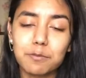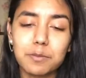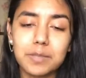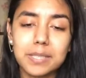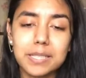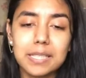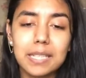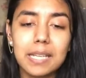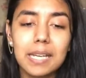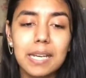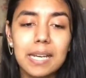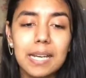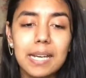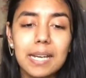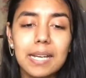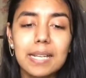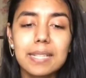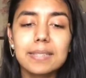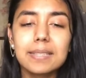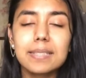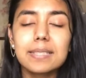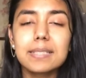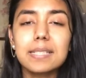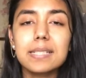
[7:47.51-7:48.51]
with.
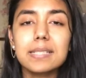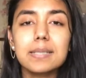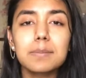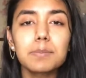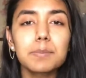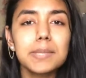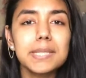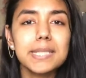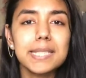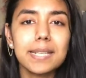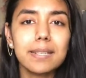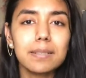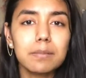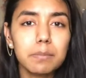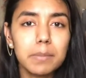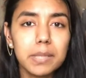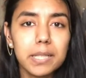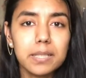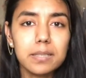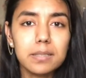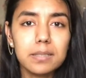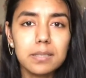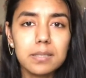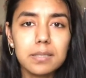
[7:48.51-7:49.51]
These are simple site
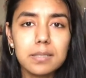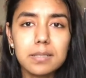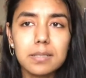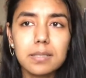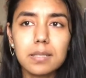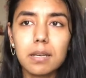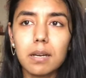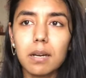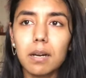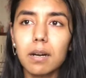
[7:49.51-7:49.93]
makers.